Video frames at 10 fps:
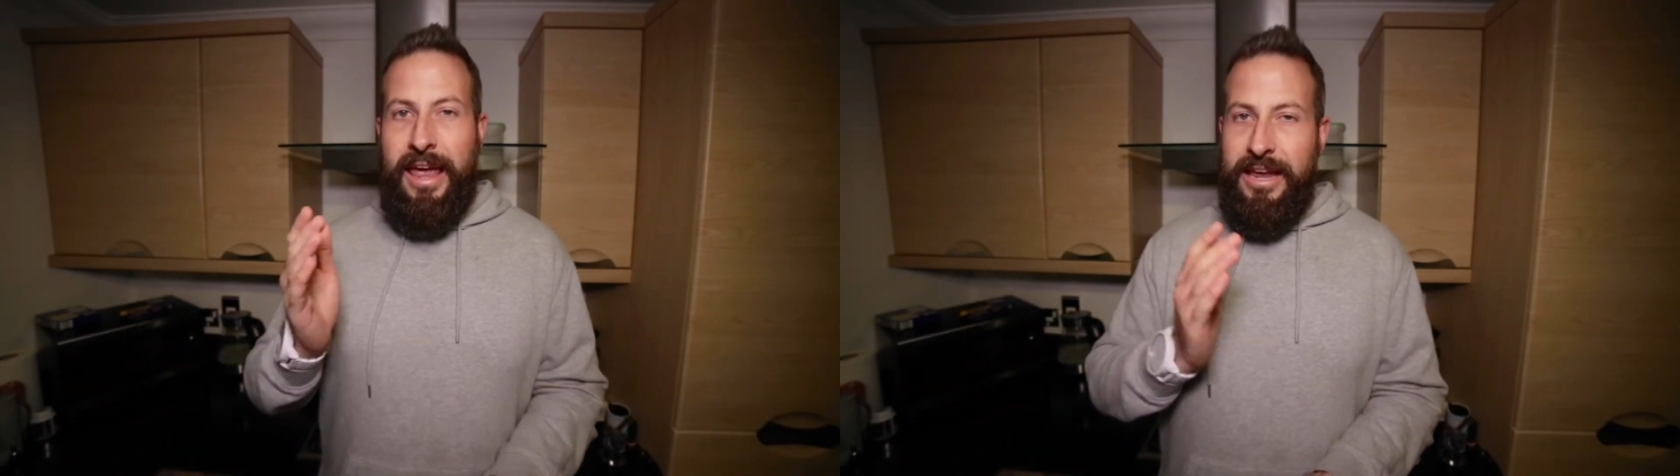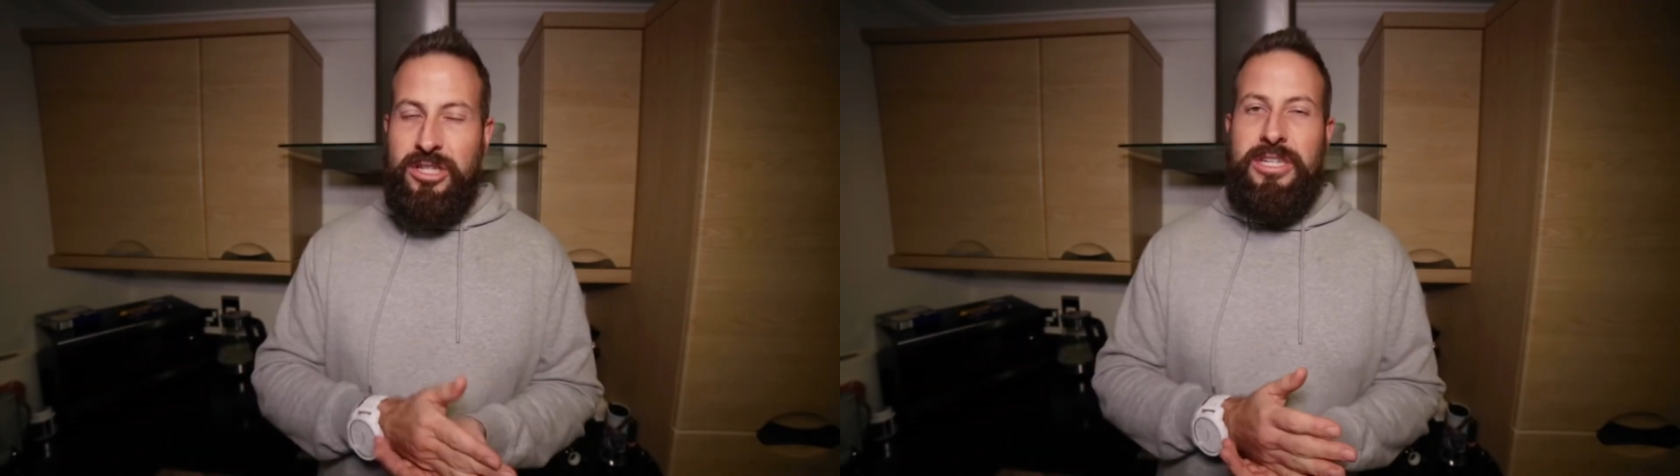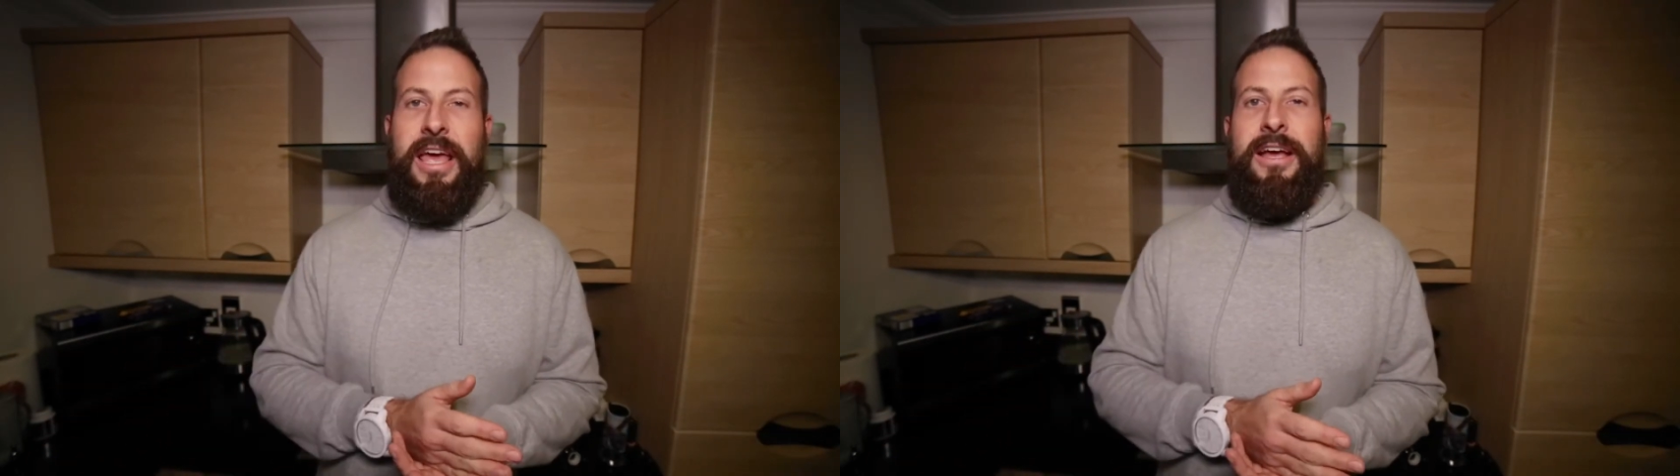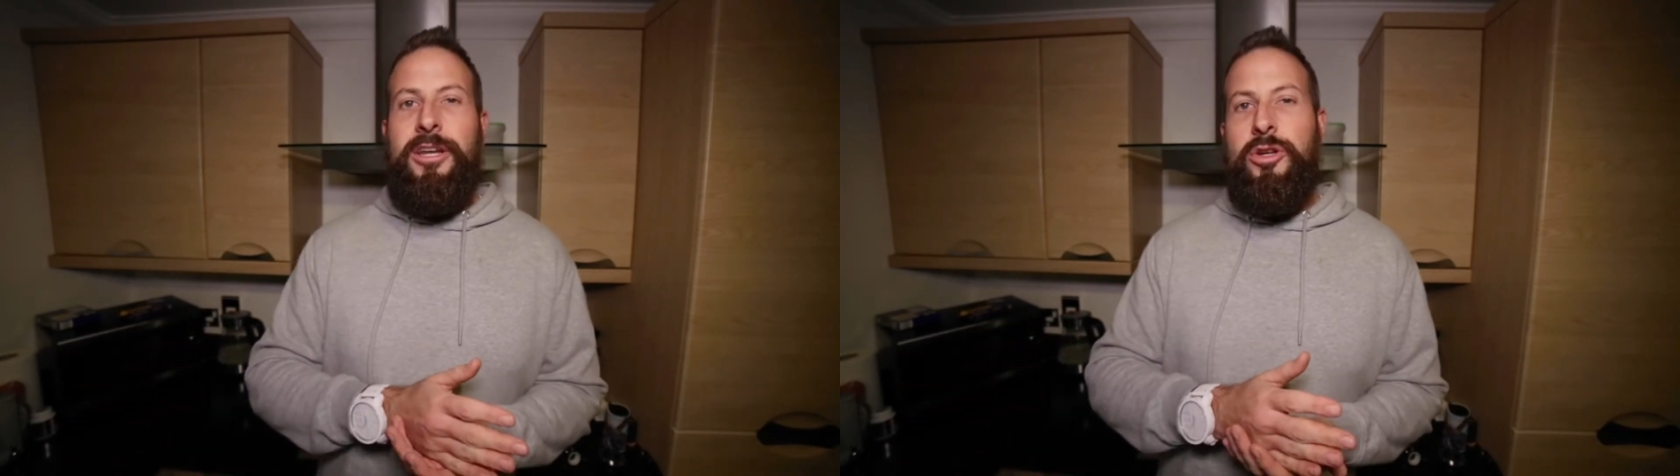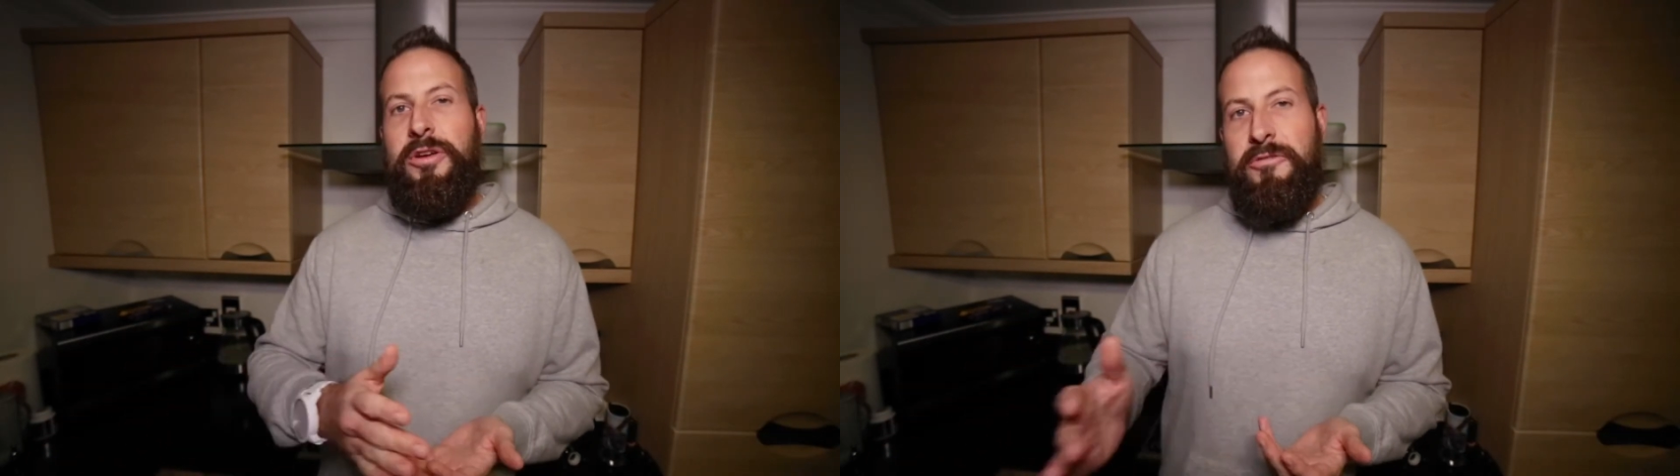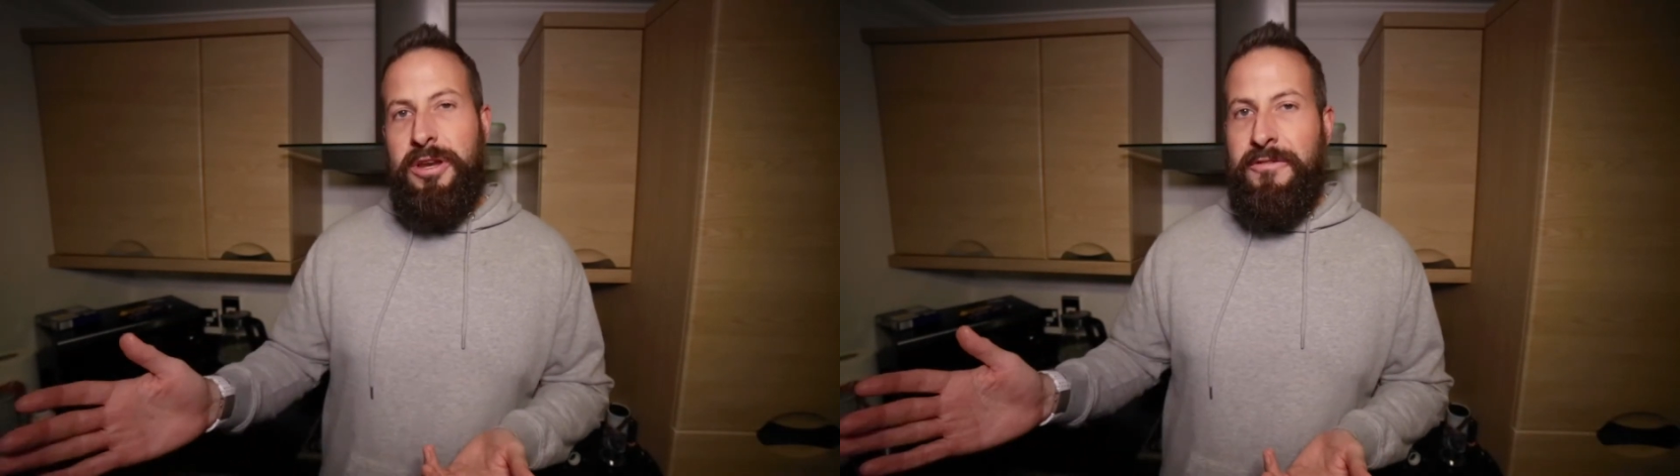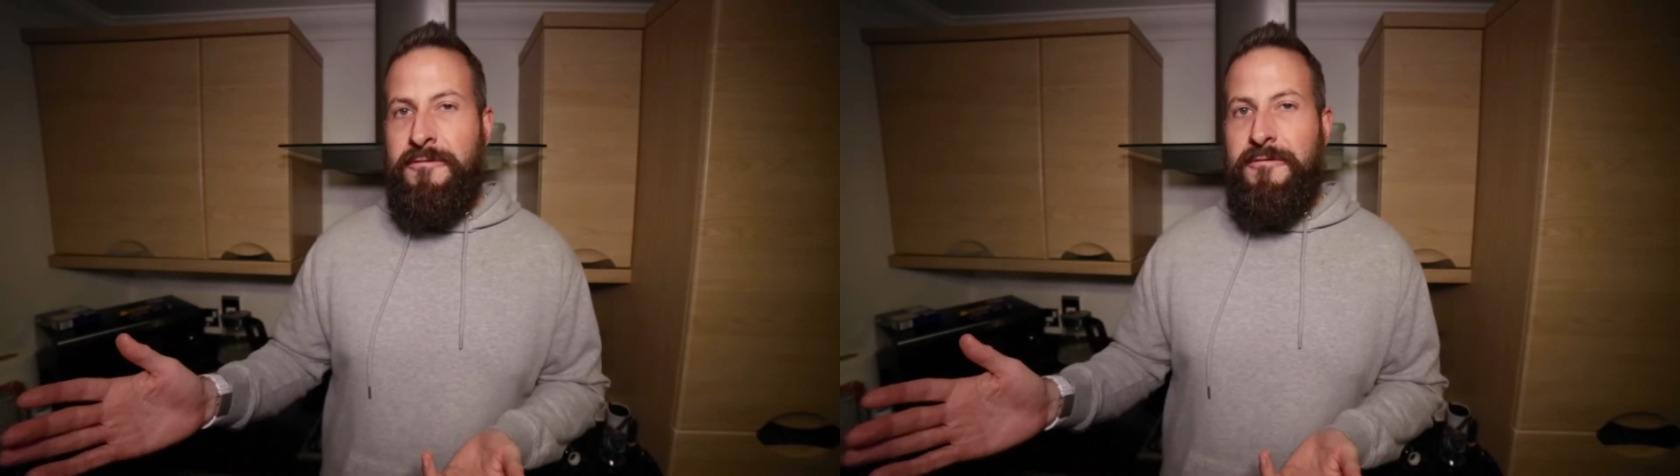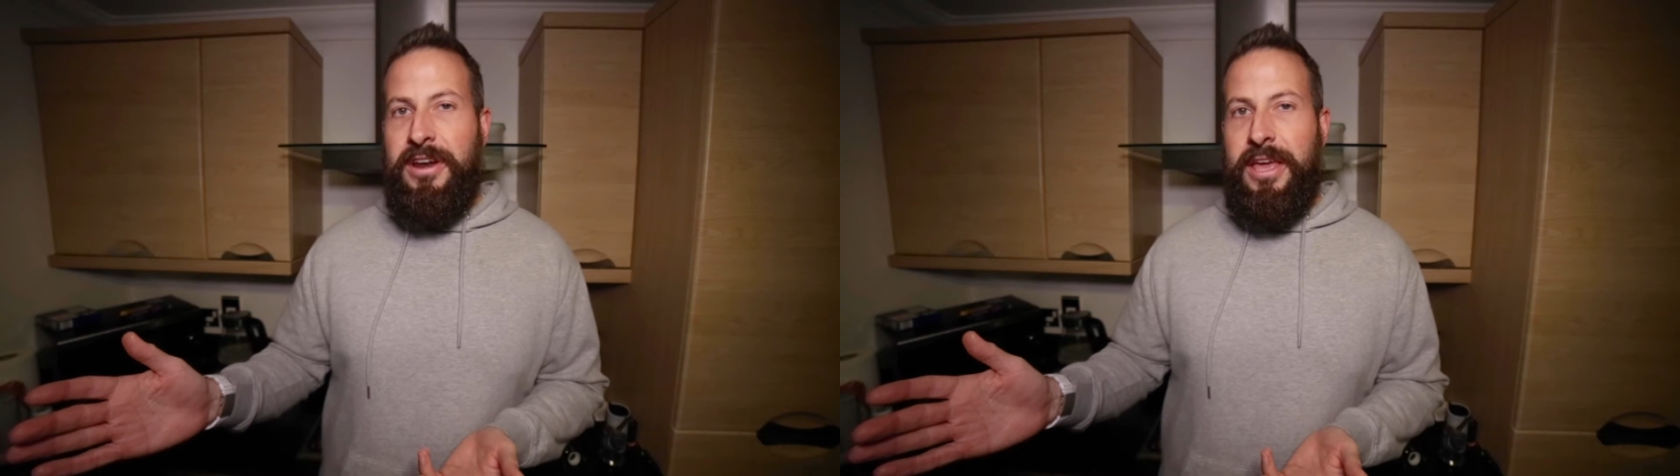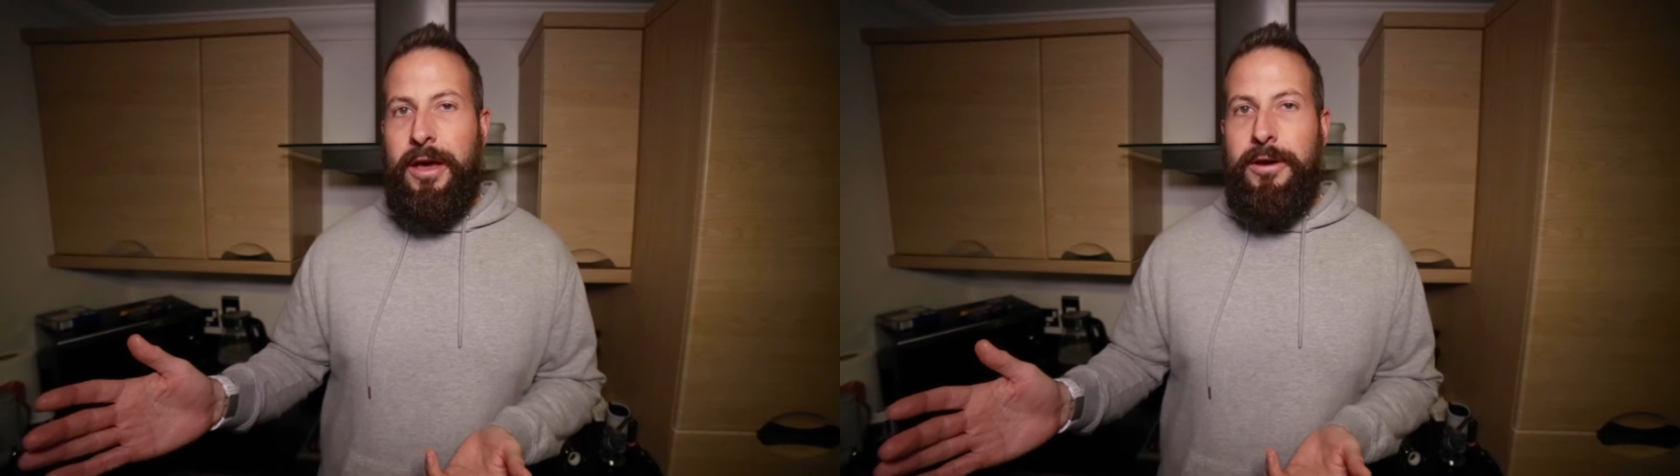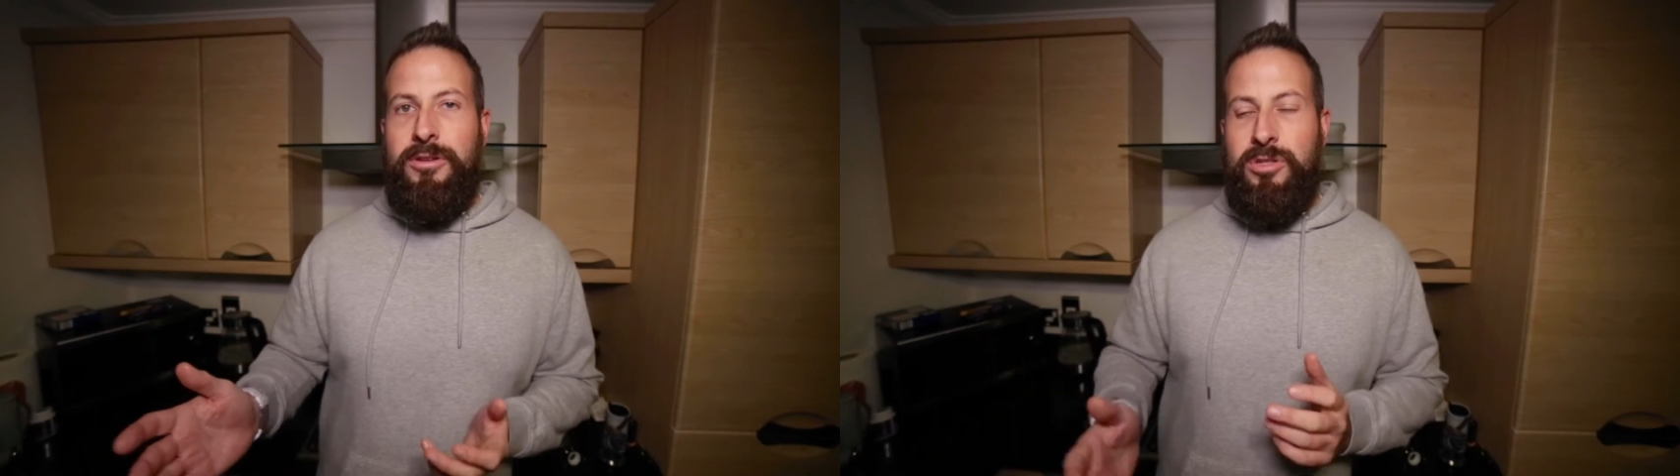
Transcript: Each day I'm going to do a different video,